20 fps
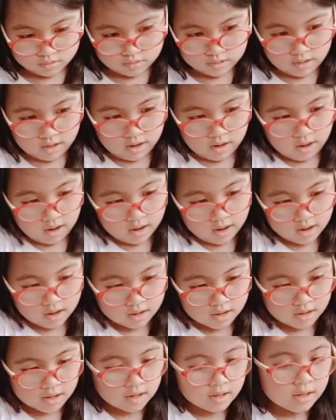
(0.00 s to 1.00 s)
Yeah.
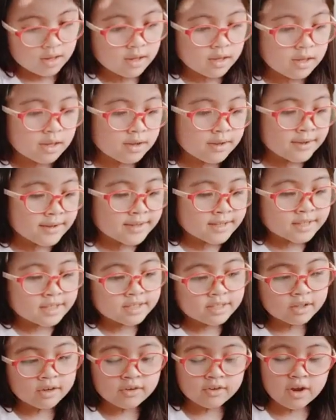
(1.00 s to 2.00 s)

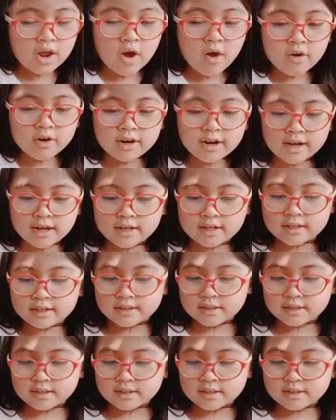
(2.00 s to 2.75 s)
So now can